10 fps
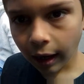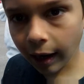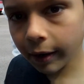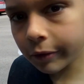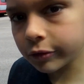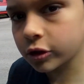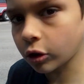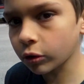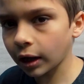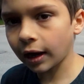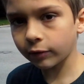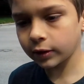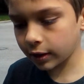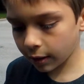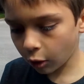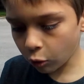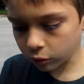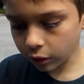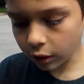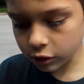out, so you have to
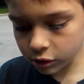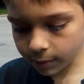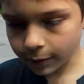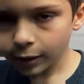hold on to the